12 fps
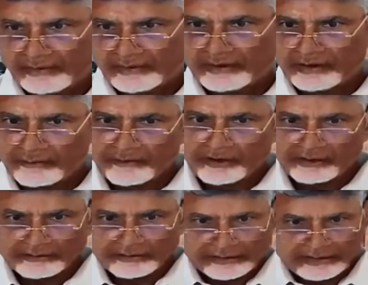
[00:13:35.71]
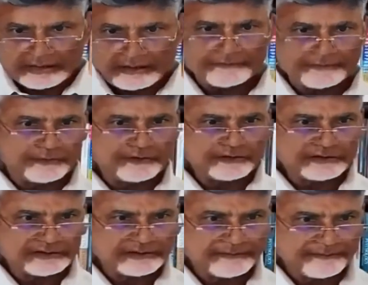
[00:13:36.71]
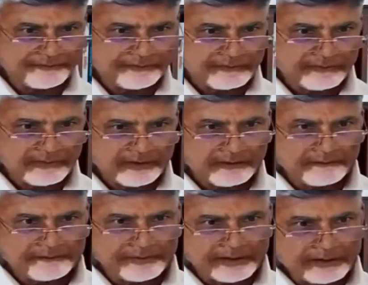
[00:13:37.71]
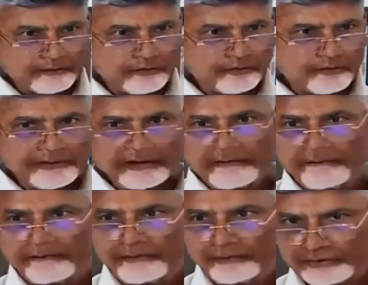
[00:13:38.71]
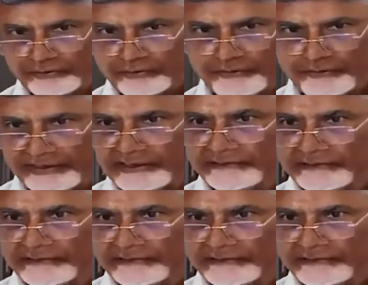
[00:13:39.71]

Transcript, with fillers: year marked here afterwards, pre-COVID, post-COVID.